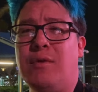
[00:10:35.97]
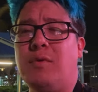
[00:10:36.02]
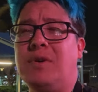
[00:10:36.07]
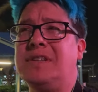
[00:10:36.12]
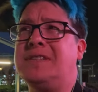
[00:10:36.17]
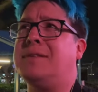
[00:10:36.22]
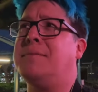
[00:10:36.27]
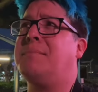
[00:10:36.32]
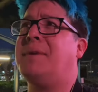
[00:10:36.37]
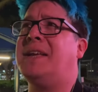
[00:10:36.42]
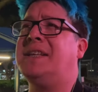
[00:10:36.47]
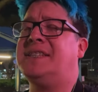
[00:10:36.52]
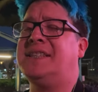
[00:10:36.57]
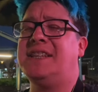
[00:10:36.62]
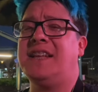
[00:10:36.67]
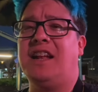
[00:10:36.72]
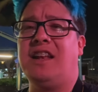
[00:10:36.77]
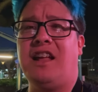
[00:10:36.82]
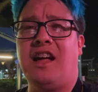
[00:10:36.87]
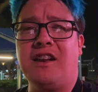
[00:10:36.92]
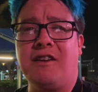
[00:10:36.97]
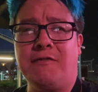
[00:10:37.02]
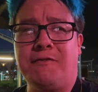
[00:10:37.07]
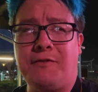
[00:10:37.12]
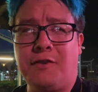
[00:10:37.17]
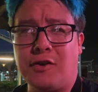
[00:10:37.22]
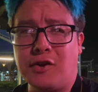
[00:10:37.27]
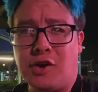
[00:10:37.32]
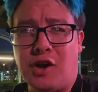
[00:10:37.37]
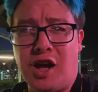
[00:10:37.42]
was amazing. A lot of
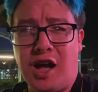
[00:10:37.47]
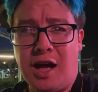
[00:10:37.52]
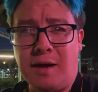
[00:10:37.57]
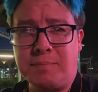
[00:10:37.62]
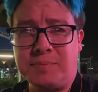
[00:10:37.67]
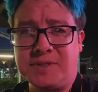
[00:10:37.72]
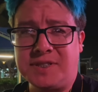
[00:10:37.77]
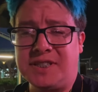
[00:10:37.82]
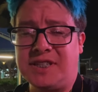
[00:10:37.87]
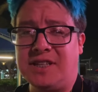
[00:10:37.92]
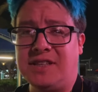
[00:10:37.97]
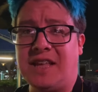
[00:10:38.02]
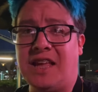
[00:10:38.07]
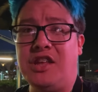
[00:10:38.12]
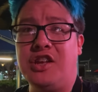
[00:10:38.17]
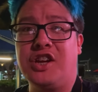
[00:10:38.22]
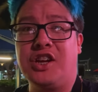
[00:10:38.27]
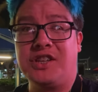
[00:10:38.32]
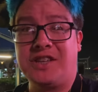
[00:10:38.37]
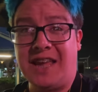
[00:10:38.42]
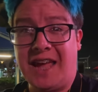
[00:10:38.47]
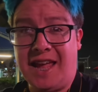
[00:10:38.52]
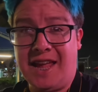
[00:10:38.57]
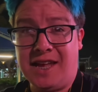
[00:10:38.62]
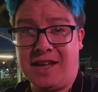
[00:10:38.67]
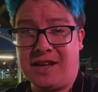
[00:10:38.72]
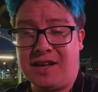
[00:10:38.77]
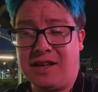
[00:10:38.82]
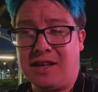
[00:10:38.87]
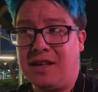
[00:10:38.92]
photo ops that you could
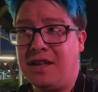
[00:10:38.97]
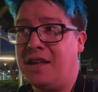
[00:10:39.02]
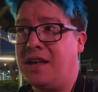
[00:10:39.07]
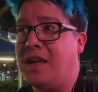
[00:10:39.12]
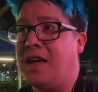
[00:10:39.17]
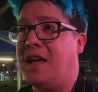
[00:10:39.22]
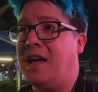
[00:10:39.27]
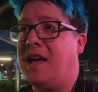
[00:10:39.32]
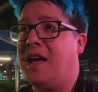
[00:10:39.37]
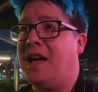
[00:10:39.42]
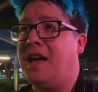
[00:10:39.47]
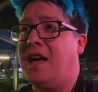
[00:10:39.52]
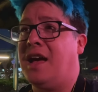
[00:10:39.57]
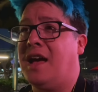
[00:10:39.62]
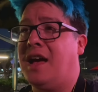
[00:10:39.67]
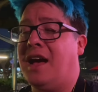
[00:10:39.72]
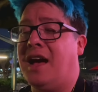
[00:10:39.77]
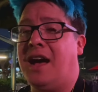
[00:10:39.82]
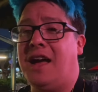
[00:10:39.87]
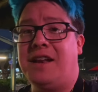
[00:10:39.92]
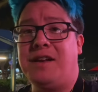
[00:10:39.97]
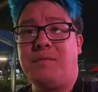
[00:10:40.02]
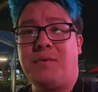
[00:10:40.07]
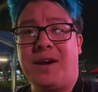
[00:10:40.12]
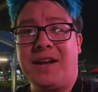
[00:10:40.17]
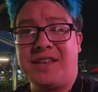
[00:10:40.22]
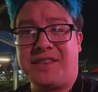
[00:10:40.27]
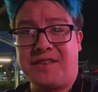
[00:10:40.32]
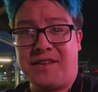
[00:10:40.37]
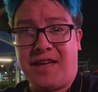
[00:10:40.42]
take. I didn't
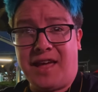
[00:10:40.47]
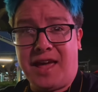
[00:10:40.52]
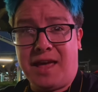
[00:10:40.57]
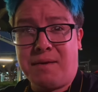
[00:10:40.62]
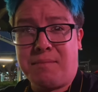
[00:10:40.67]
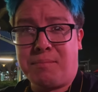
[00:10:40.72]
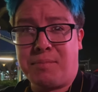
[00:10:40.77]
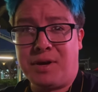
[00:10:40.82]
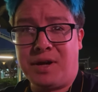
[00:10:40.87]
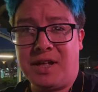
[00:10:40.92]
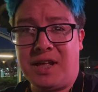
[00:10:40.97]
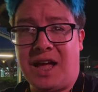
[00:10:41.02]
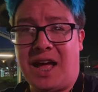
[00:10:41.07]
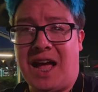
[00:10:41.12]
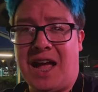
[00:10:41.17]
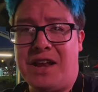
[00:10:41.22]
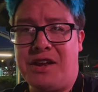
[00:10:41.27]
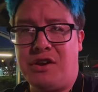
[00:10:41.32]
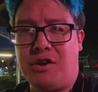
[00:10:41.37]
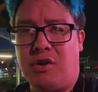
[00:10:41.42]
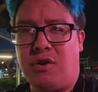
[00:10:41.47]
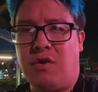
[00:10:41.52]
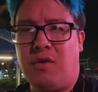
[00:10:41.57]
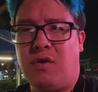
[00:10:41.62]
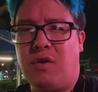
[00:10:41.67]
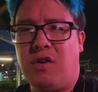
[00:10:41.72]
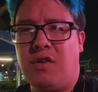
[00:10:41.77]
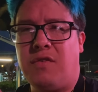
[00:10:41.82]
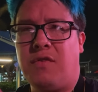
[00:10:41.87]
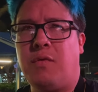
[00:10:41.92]
want it to end, but I know
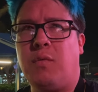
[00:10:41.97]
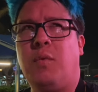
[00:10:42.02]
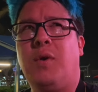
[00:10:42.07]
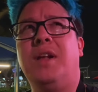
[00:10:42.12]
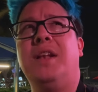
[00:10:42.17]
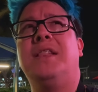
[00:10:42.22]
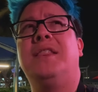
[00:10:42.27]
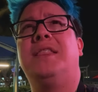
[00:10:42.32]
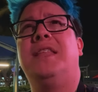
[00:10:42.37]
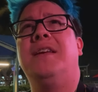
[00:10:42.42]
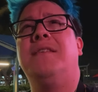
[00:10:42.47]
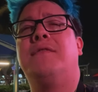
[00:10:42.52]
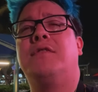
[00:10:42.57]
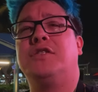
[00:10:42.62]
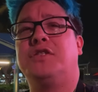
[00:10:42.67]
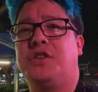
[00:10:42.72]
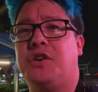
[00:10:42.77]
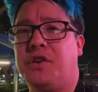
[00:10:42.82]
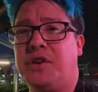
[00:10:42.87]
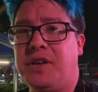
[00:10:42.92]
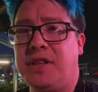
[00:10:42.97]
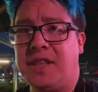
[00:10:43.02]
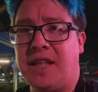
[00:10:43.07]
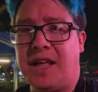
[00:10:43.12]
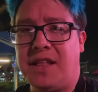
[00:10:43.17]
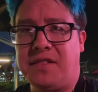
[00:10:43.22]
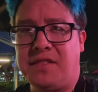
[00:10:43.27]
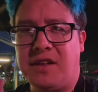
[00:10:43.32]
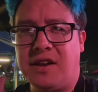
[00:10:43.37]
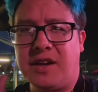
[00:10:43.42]
one thing for certain,
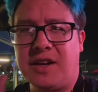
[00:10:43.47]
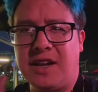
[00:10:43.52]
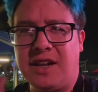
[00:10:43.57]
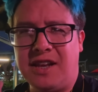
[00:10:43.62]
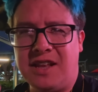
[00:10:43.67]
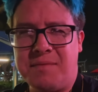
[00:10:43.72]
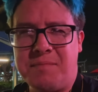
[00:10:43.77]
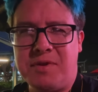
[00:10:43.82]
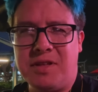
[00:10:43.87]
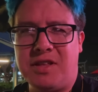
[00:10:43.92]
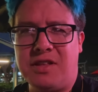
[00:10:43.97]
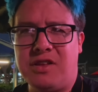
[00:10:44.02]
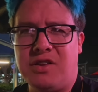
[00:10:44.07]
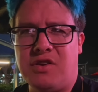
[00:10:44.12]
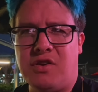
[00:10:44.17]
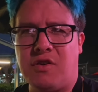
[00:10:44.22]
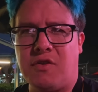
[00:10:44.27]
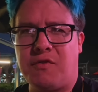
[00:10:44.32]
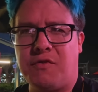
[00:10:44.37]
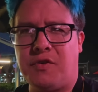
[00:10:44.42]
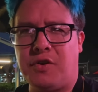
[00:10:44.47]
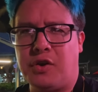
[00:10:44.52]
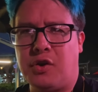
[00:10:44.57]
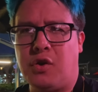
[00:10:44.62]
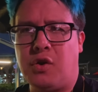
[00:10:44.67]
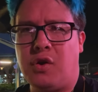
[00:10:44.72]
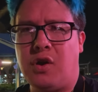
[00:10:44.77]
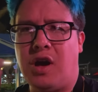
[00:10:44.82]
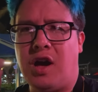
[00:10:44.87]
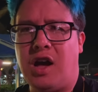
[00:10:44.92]
that they're gonna limit your
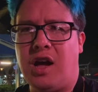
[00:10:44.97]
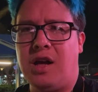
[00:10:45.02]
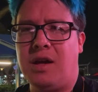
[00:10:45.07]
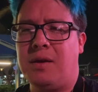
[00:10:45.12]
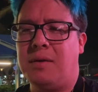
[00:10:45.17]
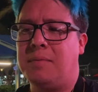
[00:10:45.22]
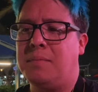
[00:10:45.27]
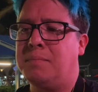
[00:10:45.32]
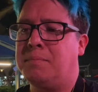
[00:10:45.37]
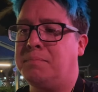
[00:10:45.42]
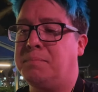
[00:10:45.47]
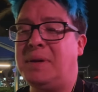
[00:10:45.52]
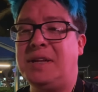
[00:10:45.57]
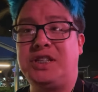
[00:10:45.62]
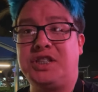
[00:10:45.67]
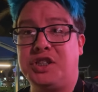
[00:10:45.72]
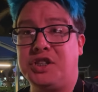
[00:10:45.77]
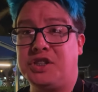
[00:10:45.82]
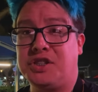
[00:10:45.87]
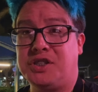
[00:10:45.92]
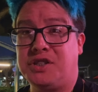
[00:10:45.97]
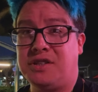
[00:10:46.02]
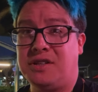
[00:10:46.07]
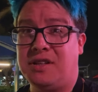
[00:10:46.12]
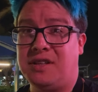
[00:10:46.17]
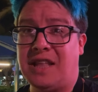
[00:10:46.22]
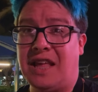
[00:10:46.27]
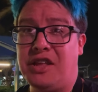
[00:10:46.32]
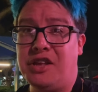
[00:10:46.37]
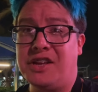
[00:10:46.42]
photo pictures
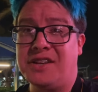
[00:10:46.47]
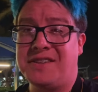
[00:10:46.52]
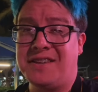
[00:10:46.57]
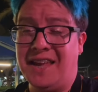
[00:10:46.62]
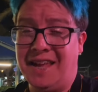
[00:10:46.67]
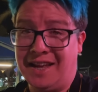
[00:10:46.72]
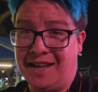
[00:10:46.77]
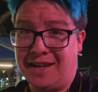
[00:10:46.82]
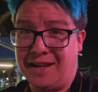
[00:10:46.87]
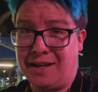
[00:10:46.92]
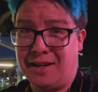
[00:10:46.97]
that you could take,